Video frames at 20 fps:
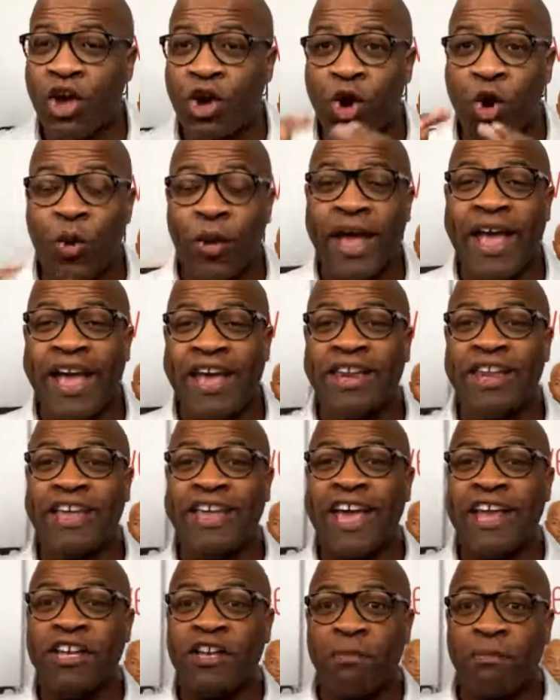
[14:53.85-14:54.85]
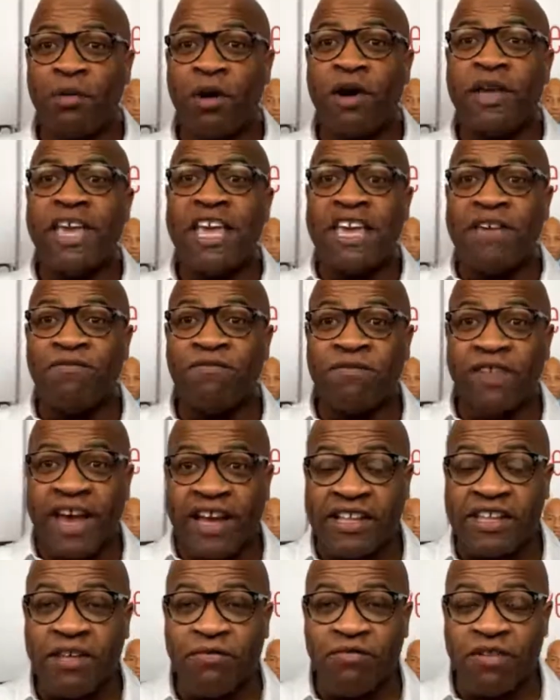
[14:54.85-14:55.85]
go ahead and get the book,
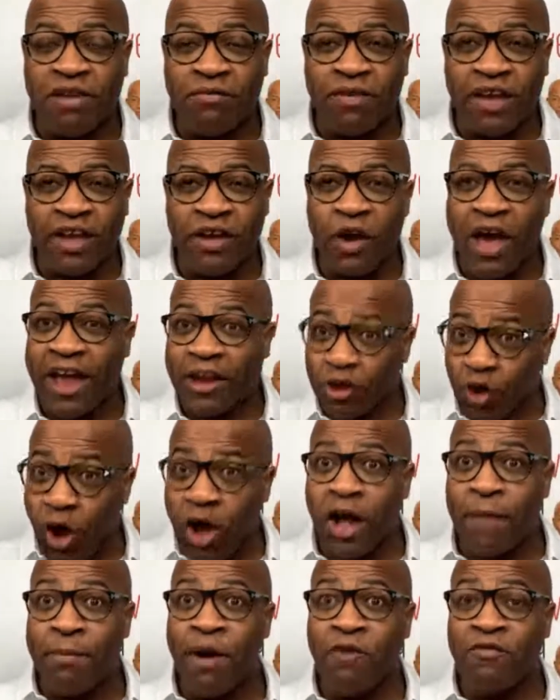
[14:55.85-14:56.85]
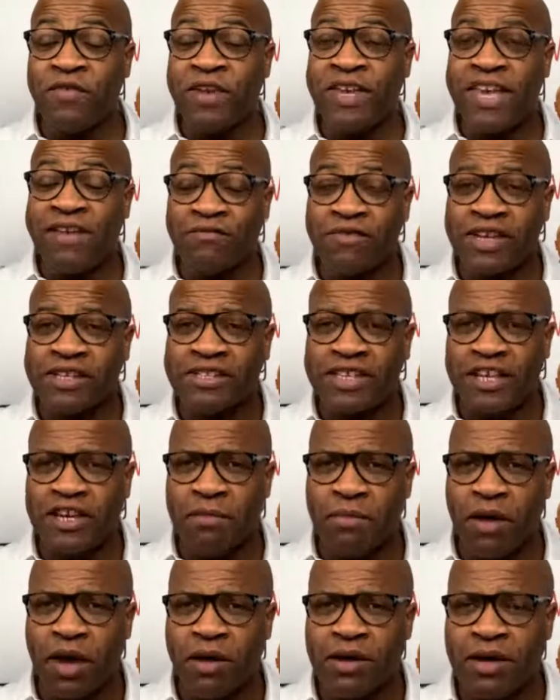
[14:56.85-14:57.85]
Effective Living. I talk about forgiveness in
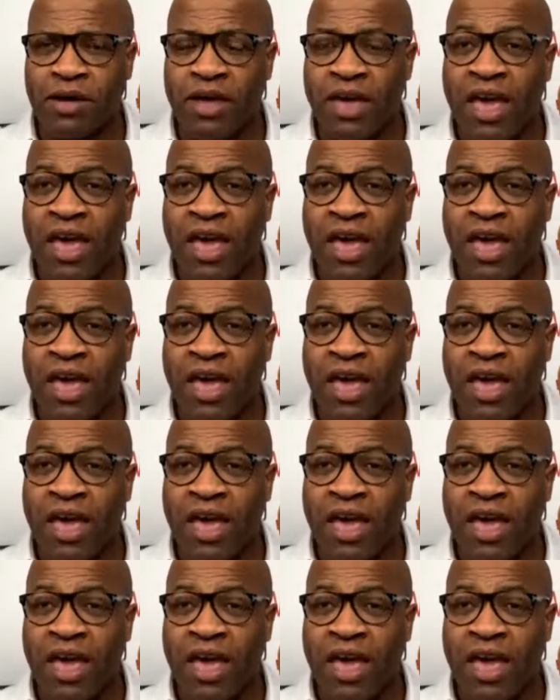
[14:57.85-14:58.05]
the book.